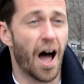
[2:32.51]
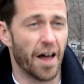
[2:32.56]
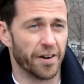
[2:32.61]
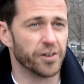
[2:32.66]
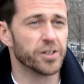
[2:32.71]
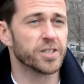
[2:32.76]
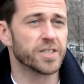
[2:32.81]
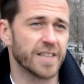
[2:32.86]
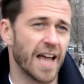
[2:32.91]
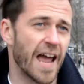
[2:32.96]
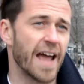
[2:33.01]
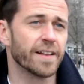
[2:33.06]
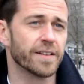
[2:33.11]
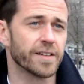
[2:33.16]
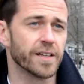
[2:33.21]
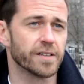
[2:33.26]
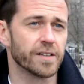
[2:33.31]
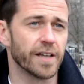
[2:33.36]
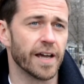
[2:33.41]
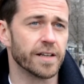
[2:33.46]

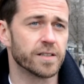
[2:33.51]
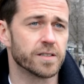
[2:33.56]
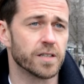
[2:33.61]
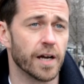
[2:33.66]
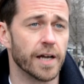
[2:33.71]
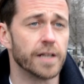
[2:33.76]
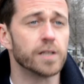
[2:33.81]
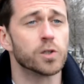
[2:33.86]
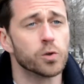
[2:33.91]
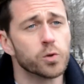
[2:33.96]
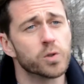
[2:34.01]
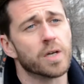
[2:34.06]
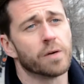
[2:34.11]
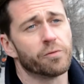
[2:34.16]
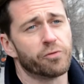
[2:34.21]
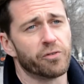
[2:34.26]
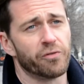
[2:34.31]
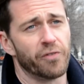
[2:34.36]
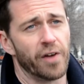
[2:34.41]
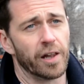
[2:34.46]
understand that data and do
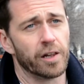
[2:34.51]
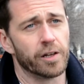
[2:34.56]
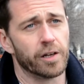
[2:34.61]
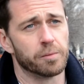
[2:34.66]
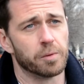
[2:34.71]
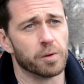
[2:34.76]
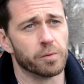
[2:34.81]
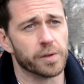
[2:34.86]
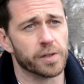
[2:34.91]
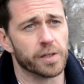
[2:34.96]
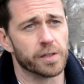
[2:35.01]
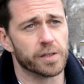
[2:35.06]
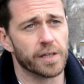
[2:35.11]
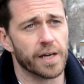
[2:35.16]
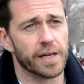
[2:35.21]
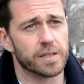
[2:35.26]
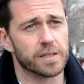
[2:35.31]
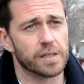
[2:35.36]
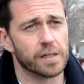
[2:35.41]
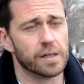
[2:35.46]
something valuable with the
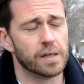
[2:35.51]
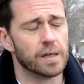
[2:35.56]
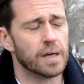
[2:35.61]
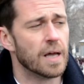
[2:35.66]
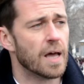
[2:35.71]
data.